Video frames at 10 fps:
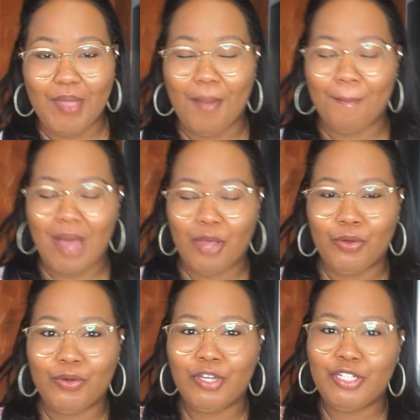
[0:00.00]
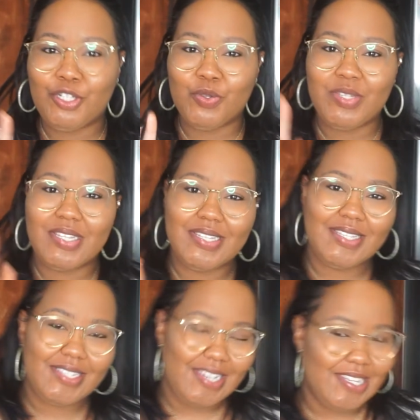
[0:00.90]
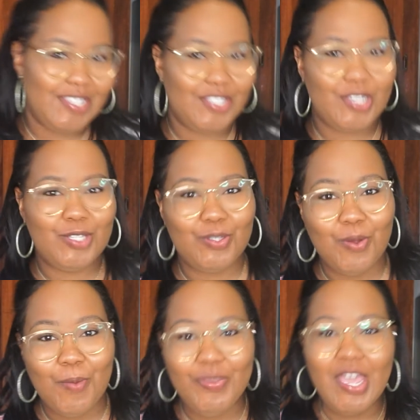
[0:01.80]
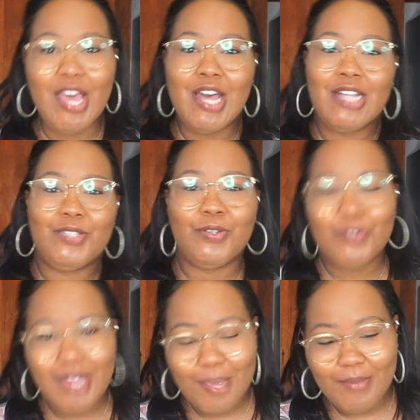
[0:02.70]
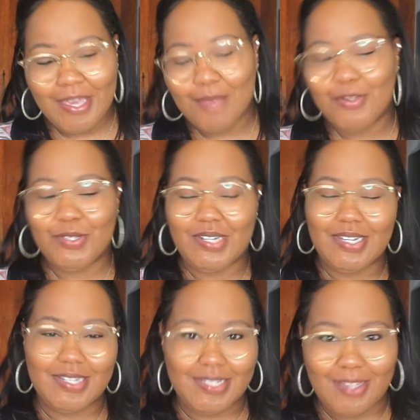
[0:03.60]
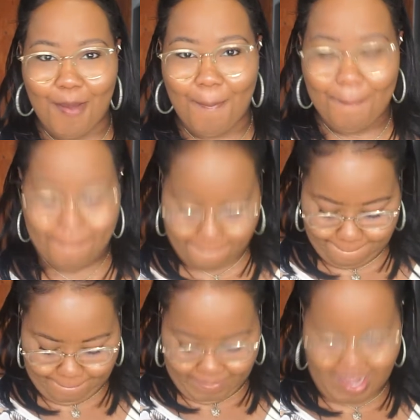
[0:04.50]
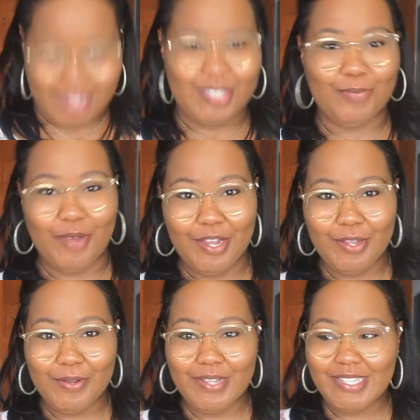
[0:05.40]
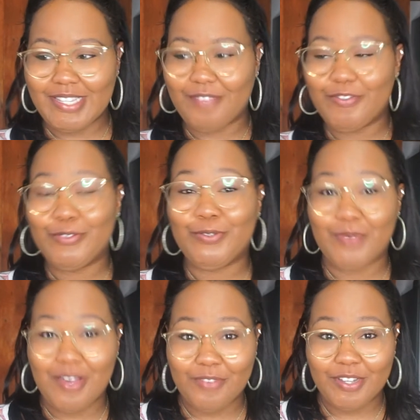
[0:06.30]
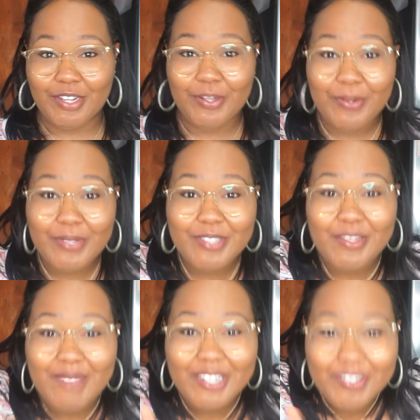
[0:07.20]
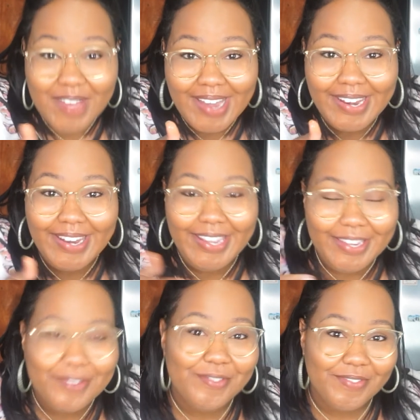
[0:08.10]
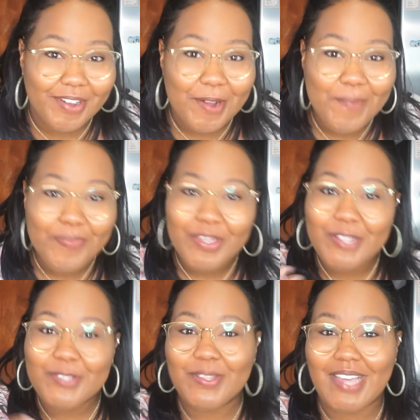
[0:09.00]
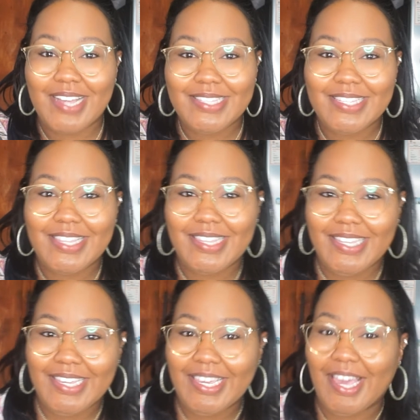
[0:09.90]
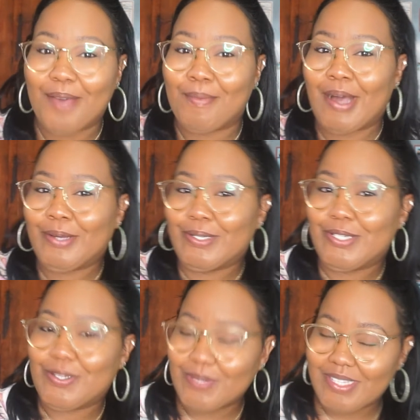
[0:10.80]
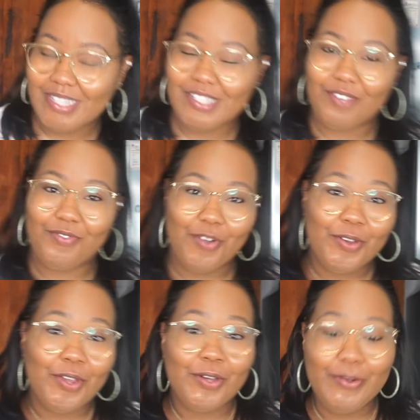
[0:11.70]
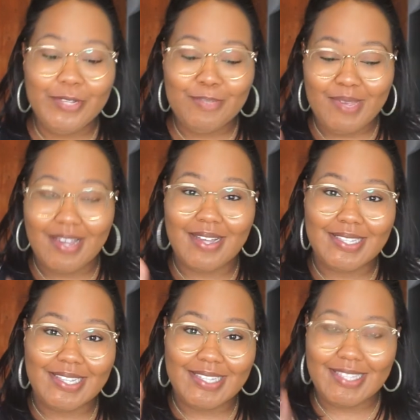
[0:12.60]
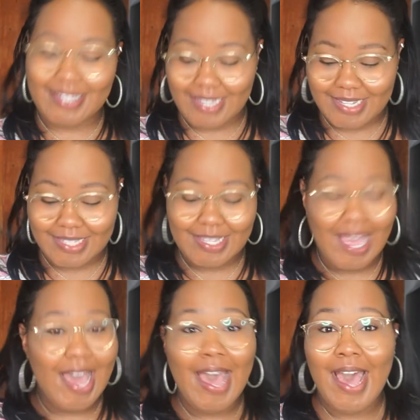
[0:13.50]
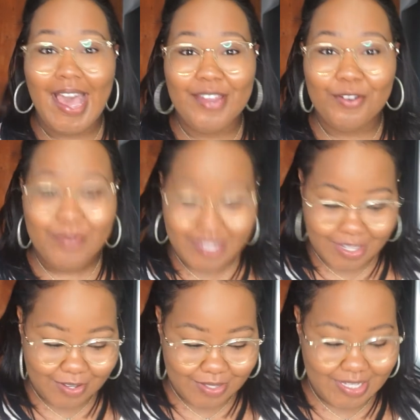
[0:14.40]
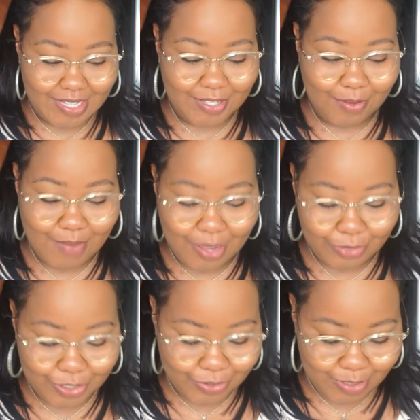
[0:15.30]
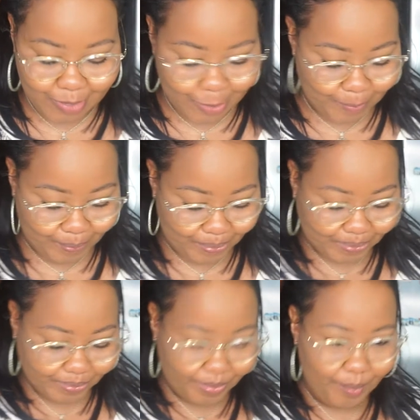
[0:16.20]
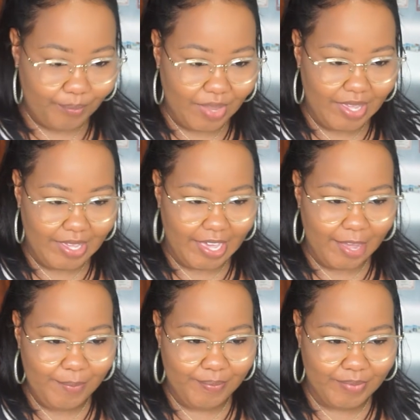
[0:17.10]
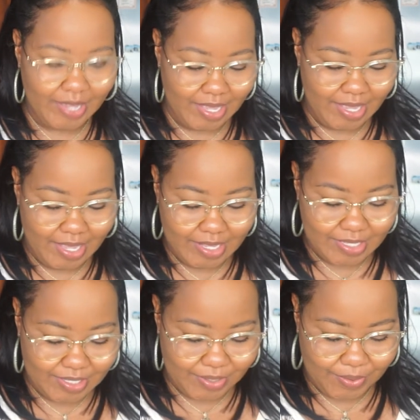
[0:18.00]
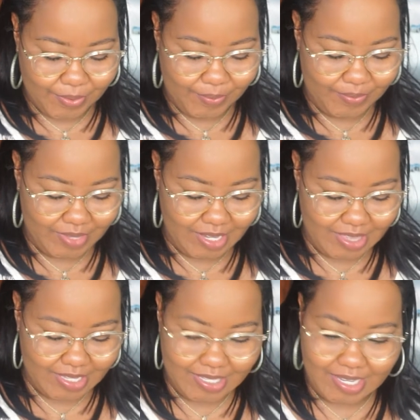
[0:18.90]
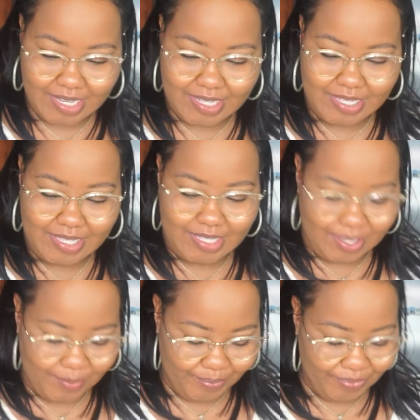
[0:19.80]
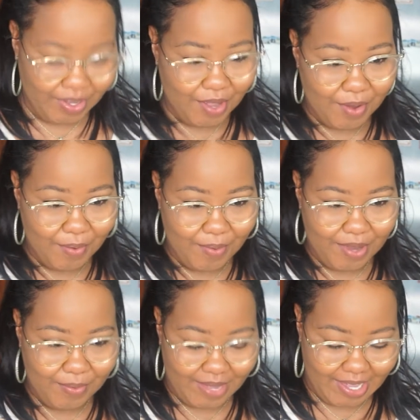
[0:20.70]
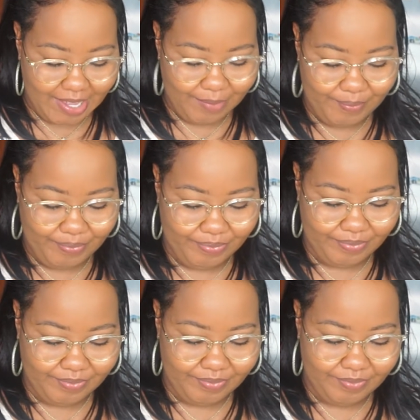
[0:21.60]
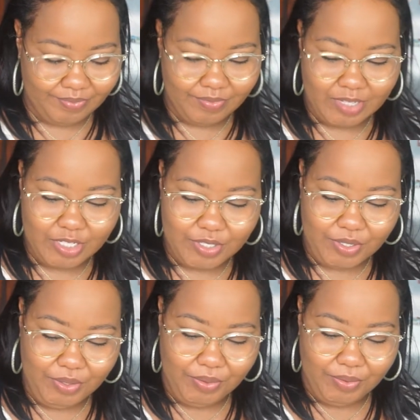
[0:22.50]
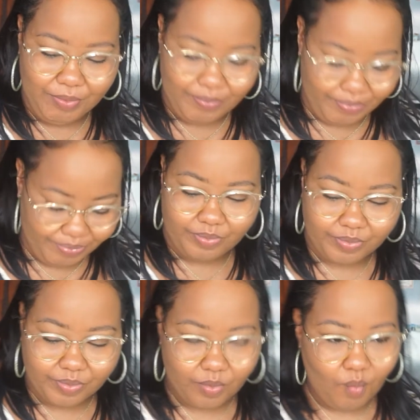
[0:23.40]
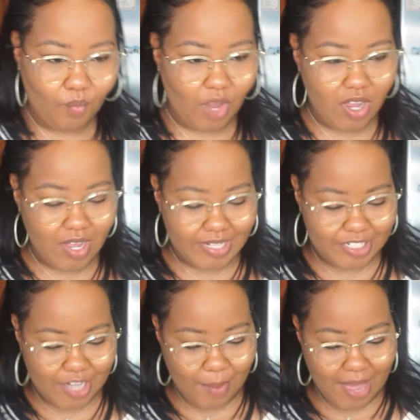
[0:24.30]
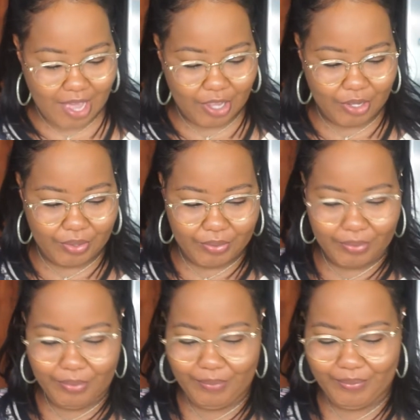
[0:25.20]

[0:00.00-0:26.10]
mango juice stains. So don't do like me and put on a good top and spoil your clothes. If you do have on good clothes, then make sure and lean over so that the mango juice does not fall on your clothes because it stains. I don't know what takes out mango juice, but yeah. So this is one way to cut your mango.